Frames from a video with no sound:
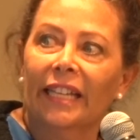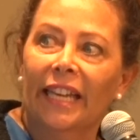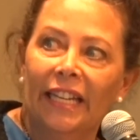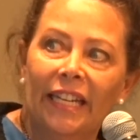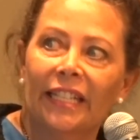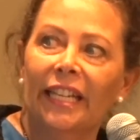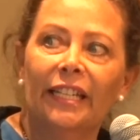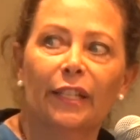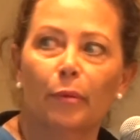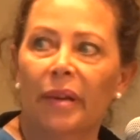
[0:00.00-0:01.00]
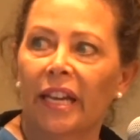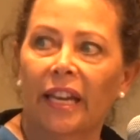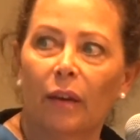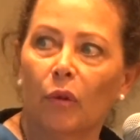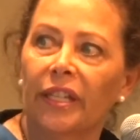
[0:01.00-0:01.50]
Kidney disease is a
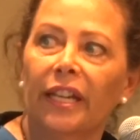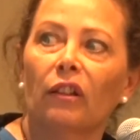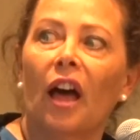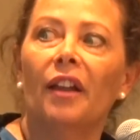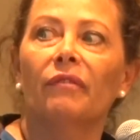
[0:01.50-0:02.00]
biggie. We're seeing a lot